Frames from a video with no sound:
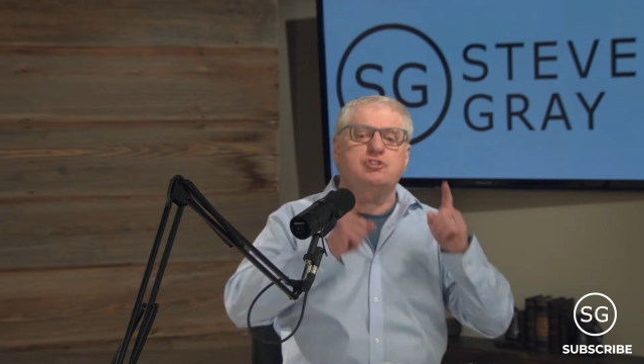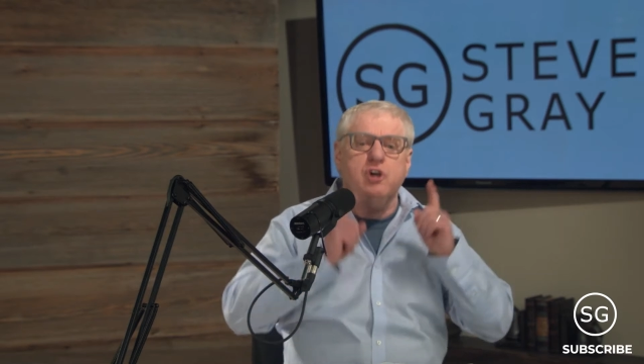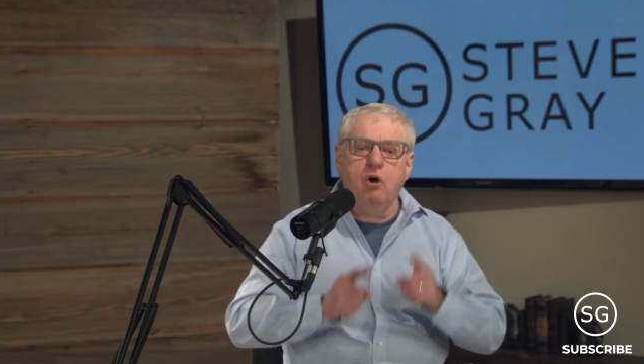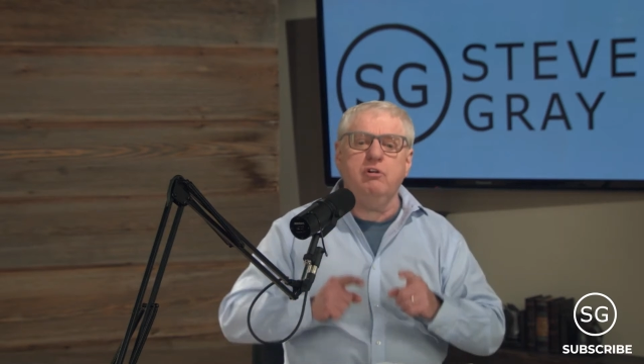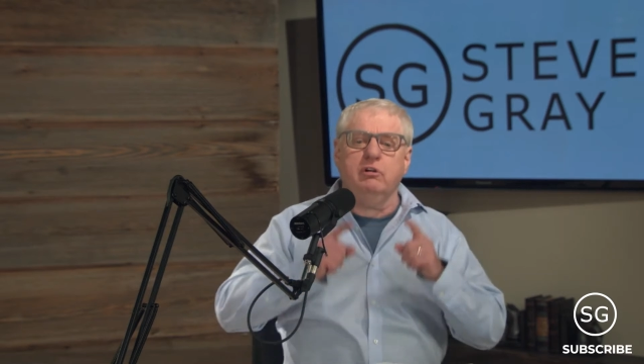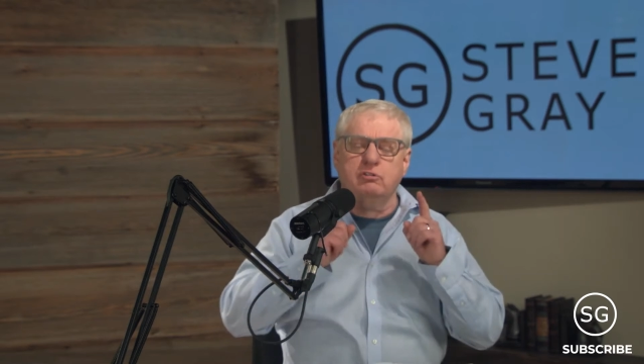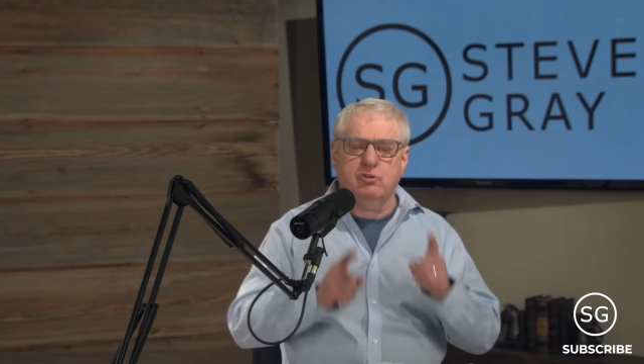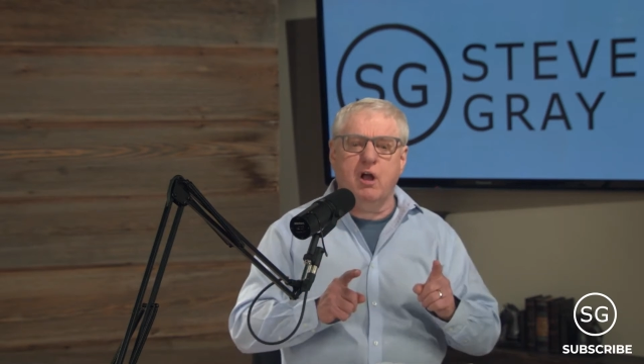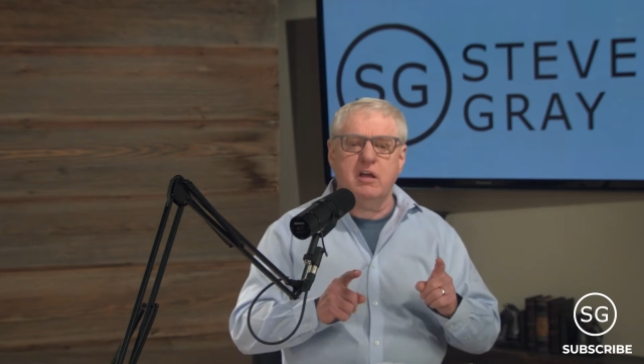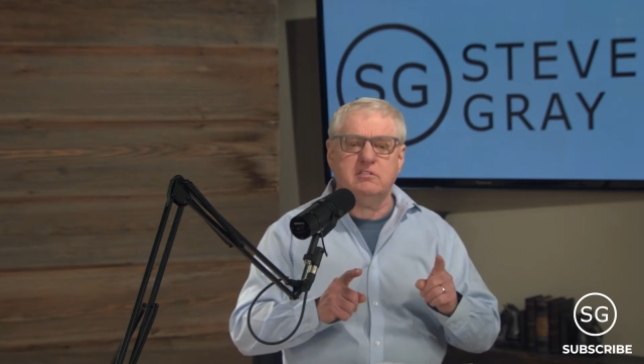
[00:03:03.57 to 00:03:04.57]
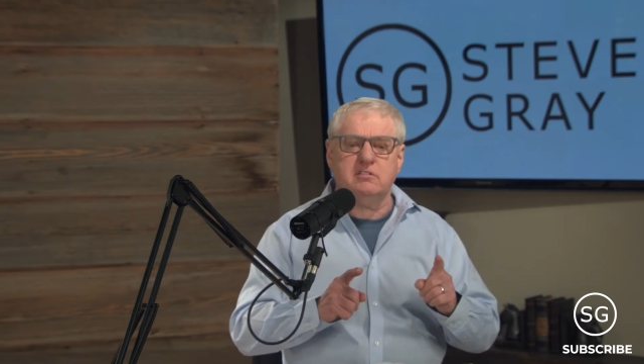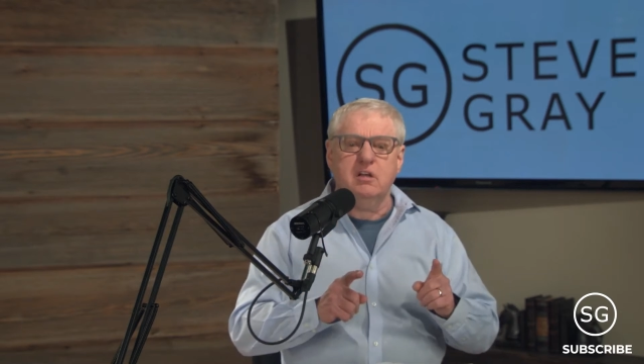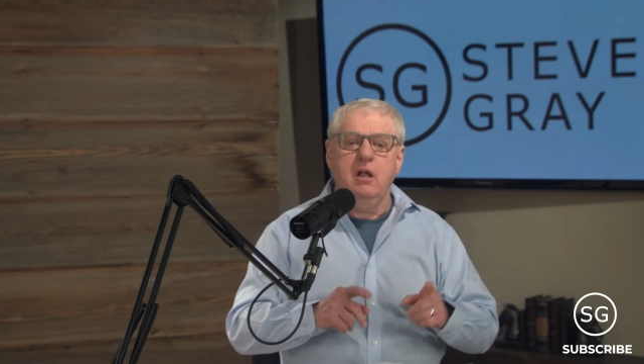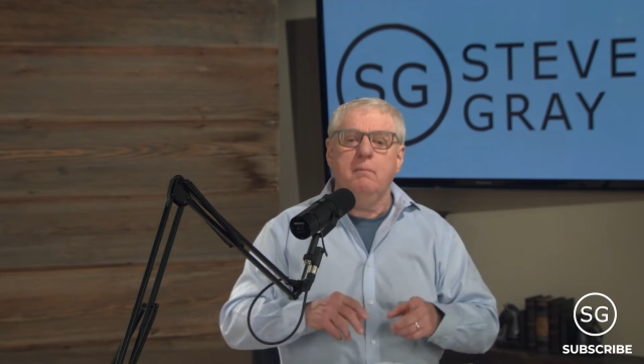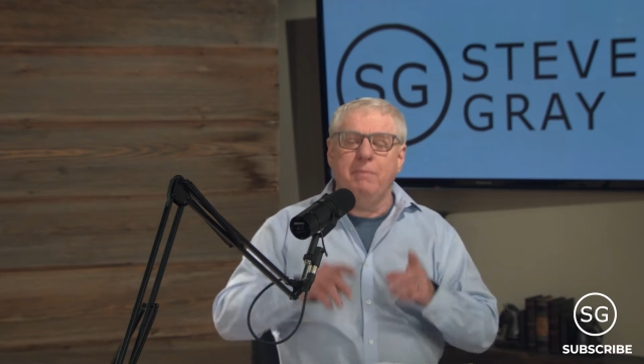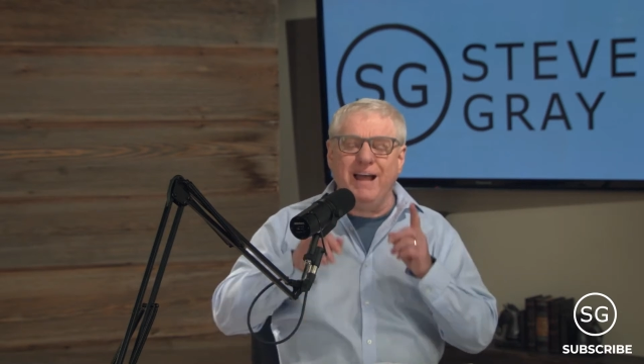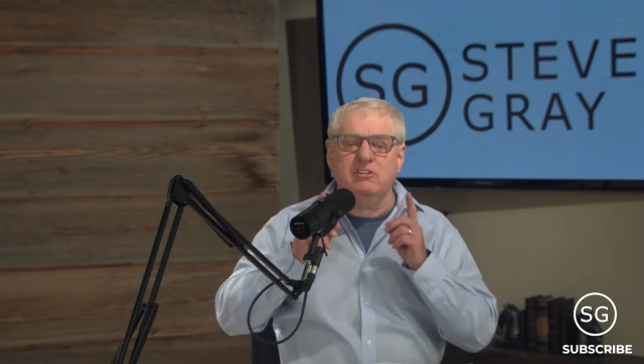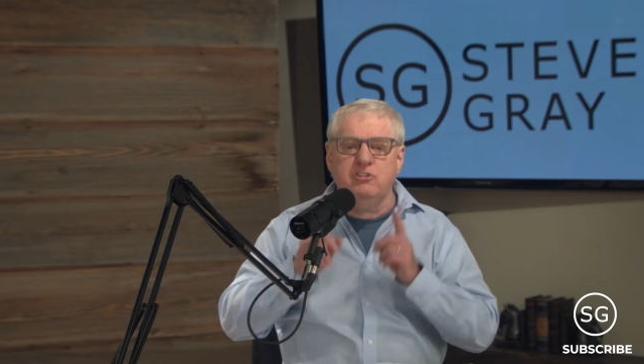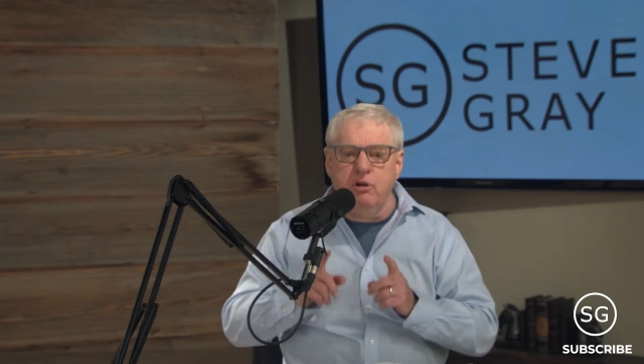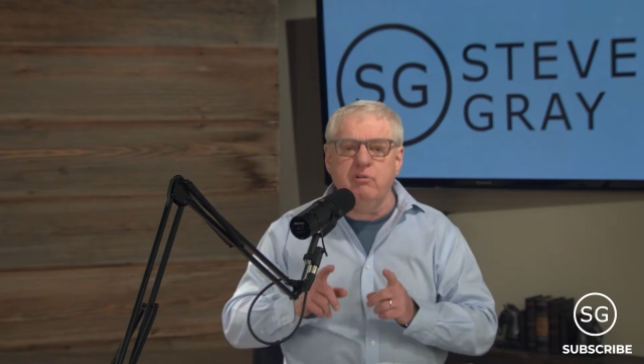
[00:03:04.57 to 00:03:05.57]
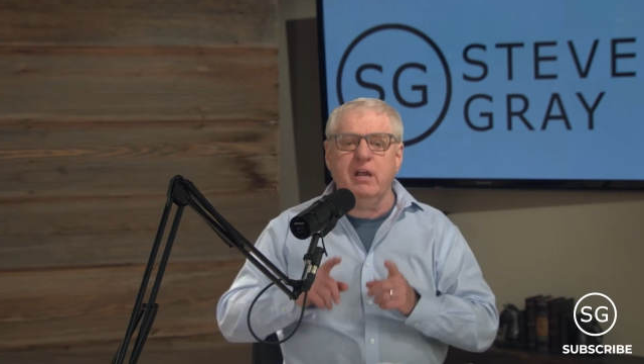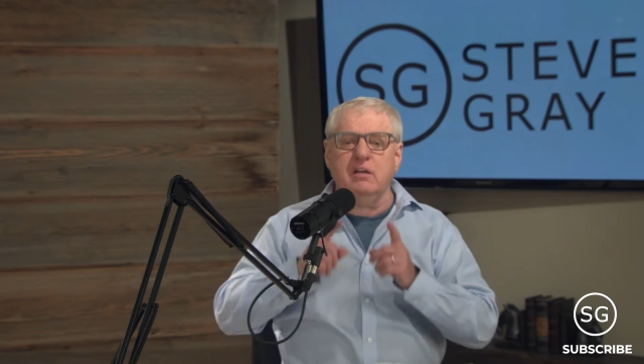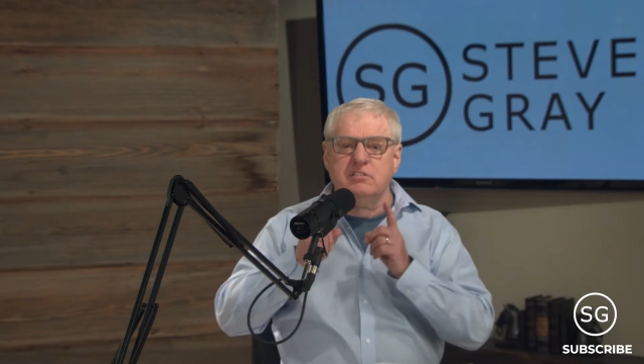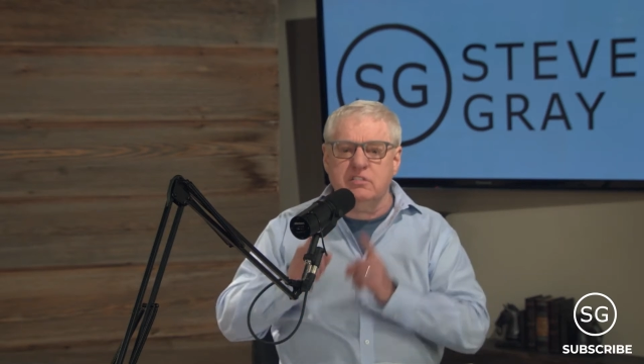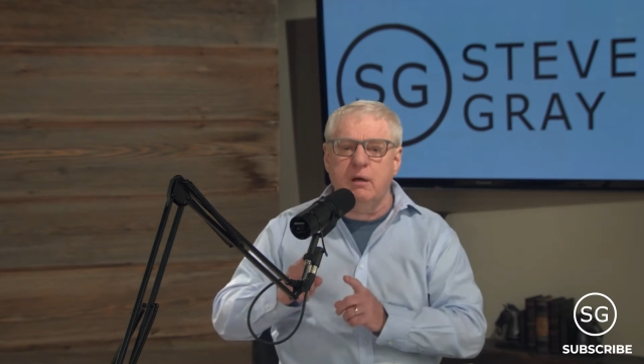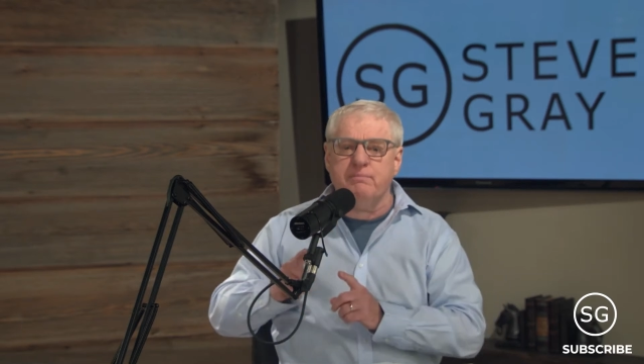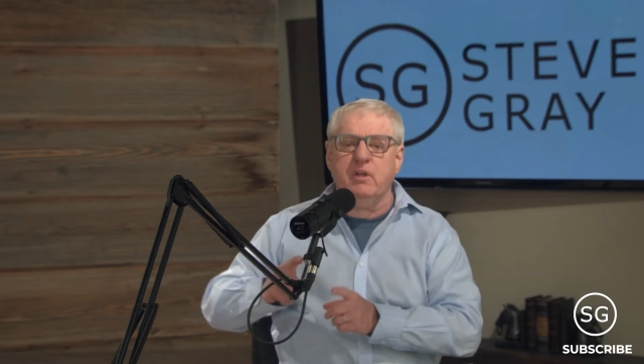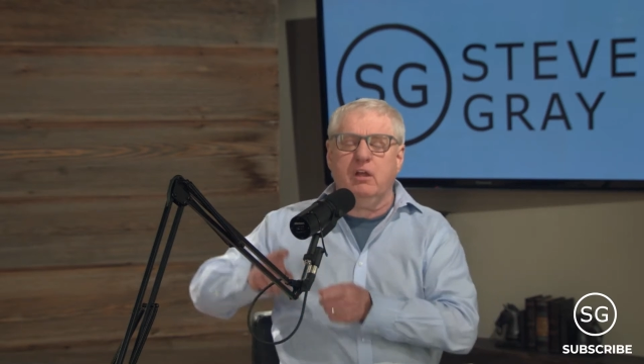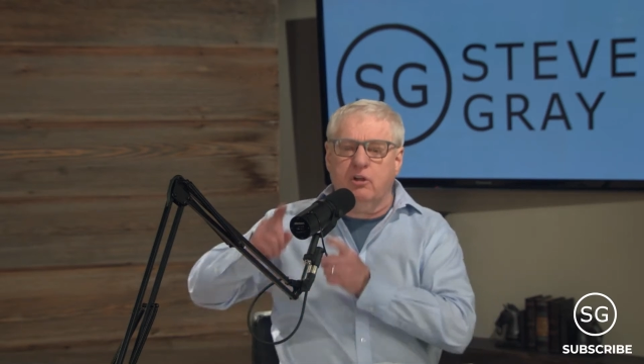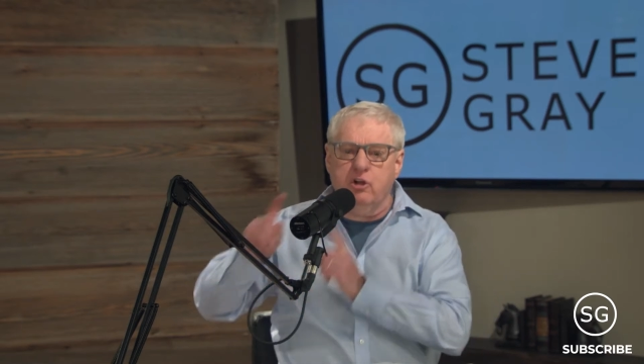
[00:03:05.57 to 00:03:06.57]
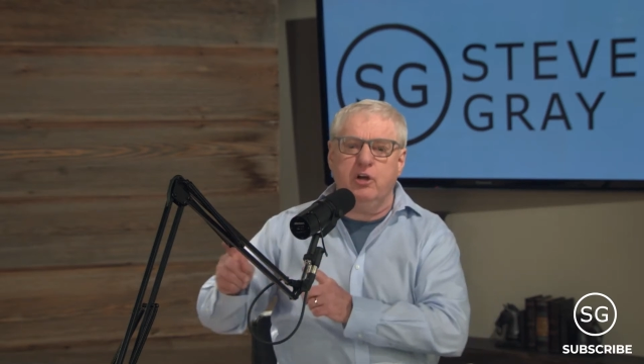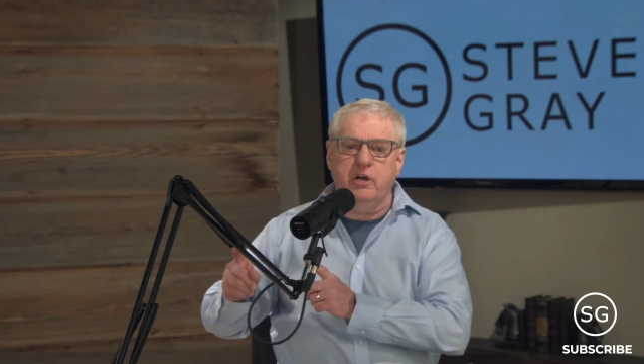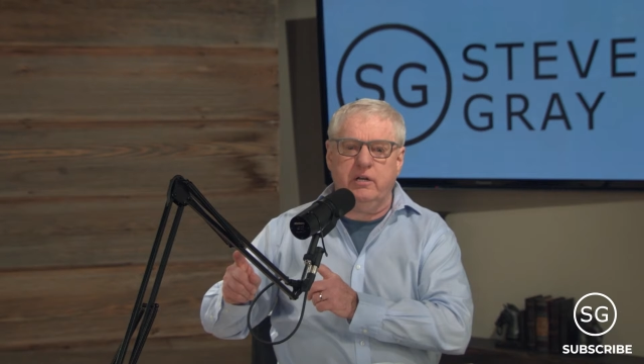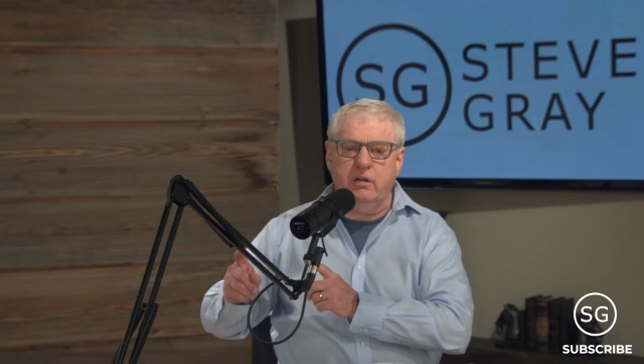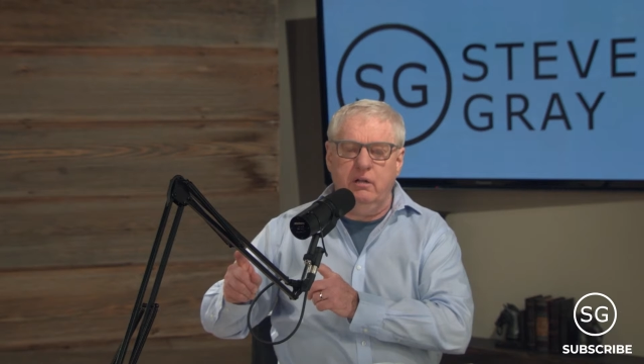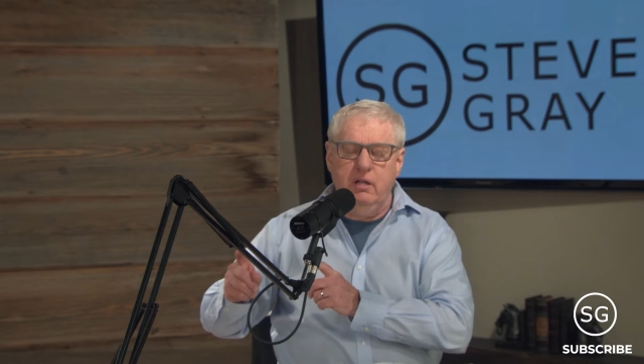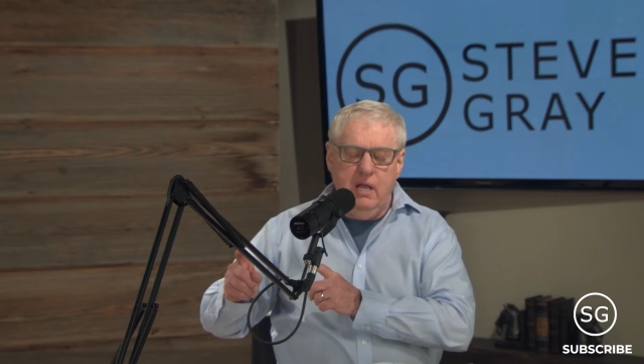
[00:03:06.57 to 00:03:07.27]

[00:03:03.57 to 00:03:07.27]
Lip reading: Show your trust by doing something good.